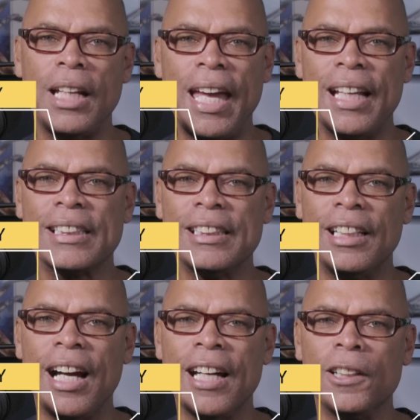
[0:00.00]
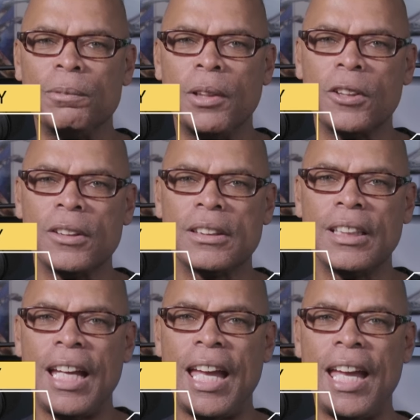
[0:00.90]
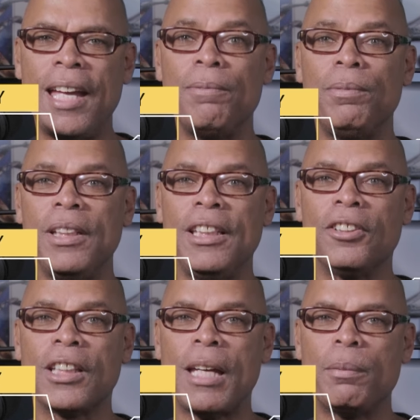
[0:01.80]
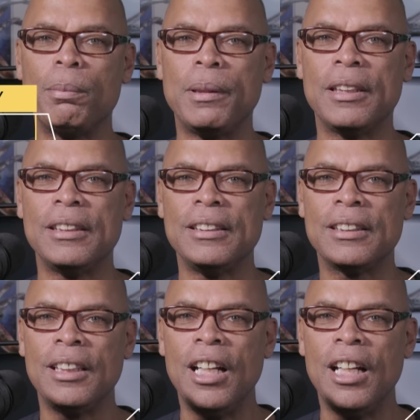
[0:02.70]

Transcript: excellent autofocus, and video capabilities.